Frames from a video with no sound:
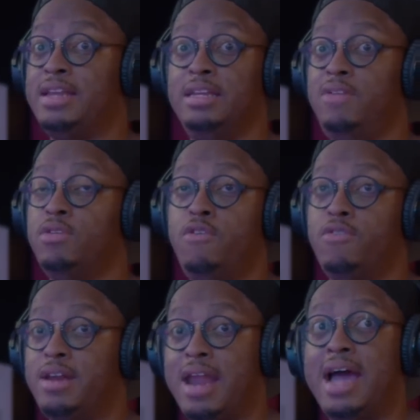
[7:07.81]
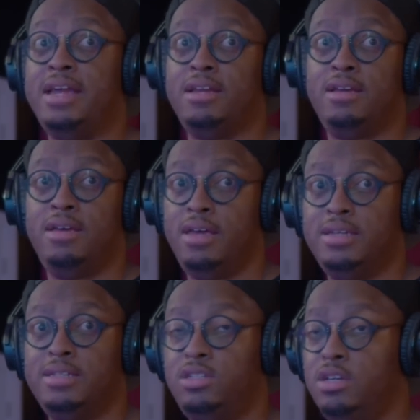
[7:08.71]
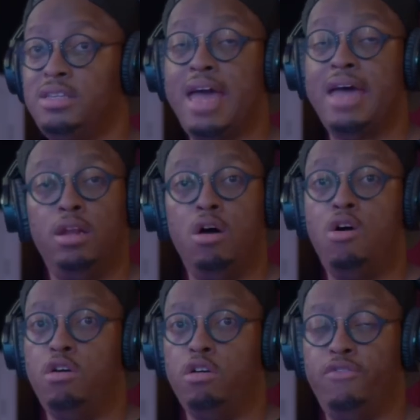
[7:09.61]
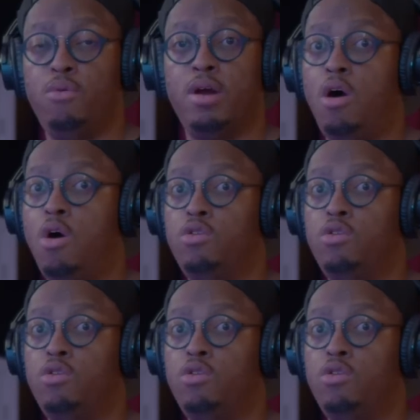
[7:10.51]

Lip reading: I had to leave it overnight because it took that long for it